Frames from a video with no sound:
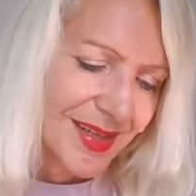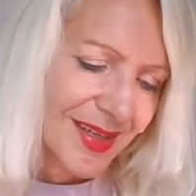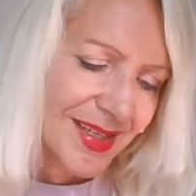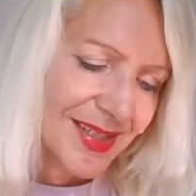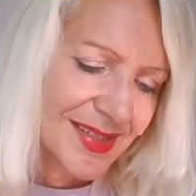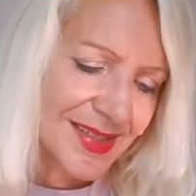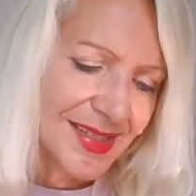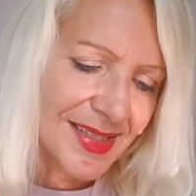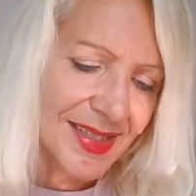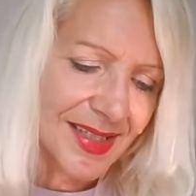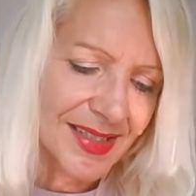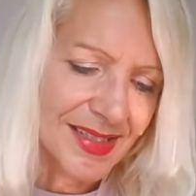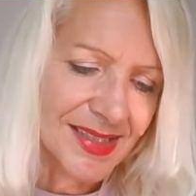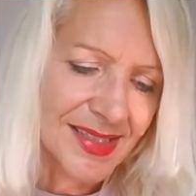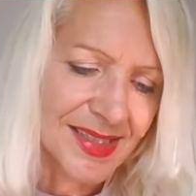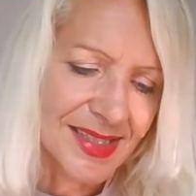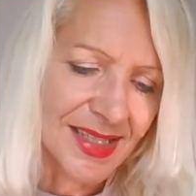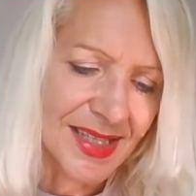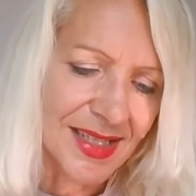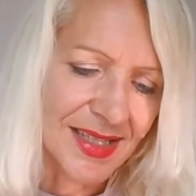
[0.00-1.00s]
You're sitting
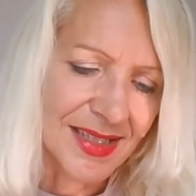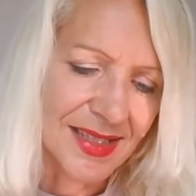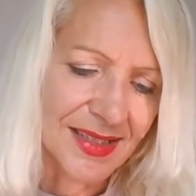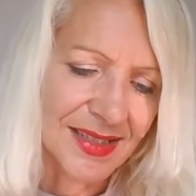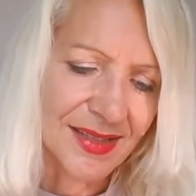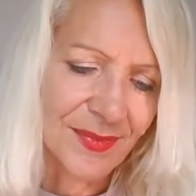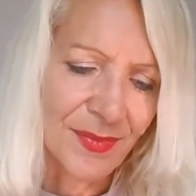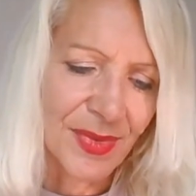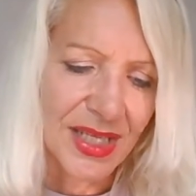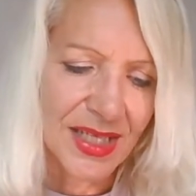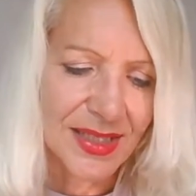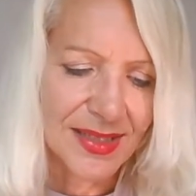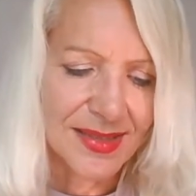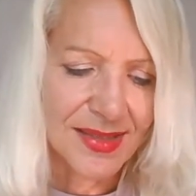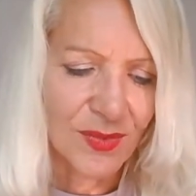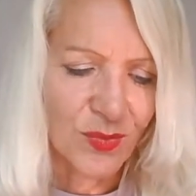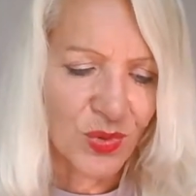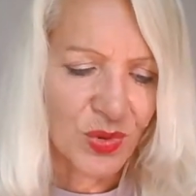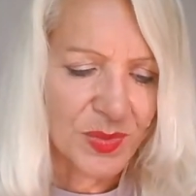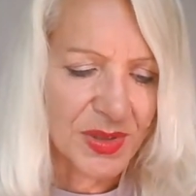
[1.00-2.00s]
under
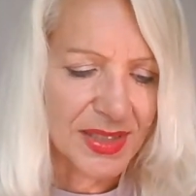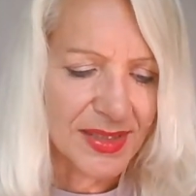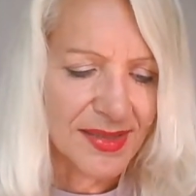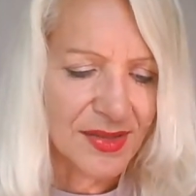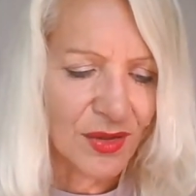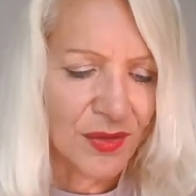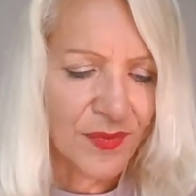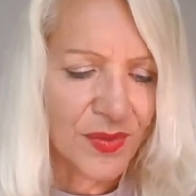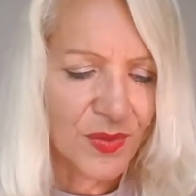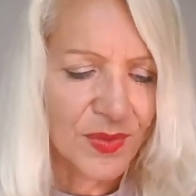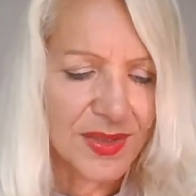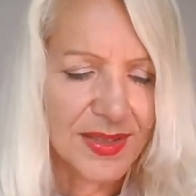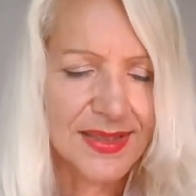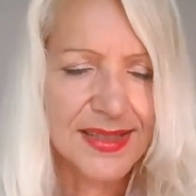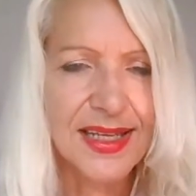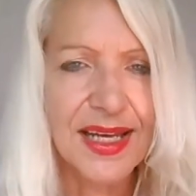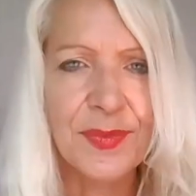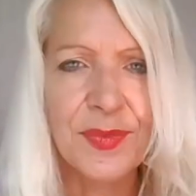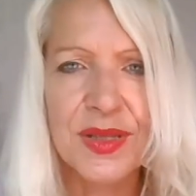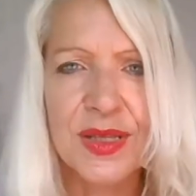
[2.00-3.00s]
Medicine Woman, so if you want to
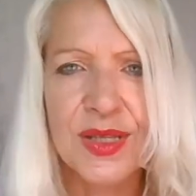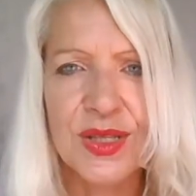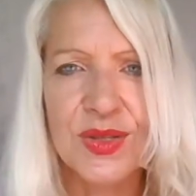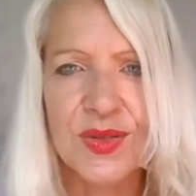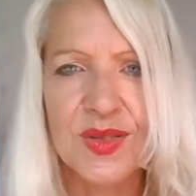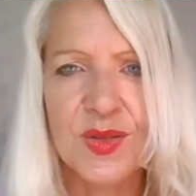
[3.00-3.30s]
tap into your